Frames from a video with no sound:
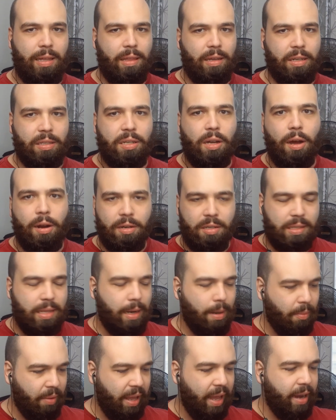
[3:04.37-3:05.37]
the guitars
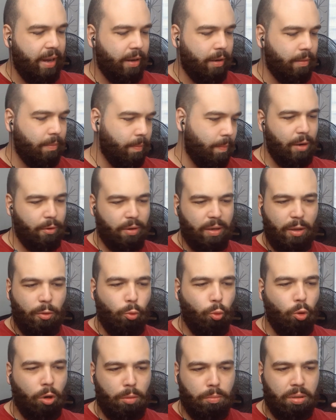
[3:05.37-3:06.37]
that I'm getting. That really
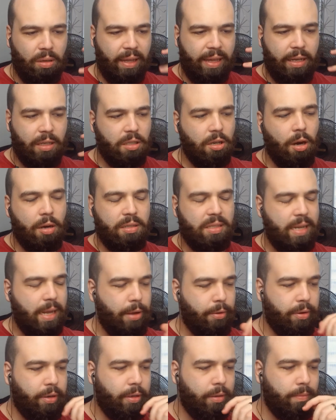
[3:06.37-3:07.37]
warbly guitar
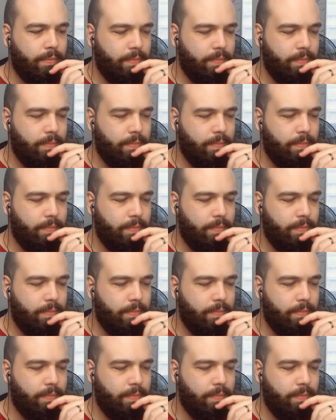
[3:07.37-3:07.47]
sound.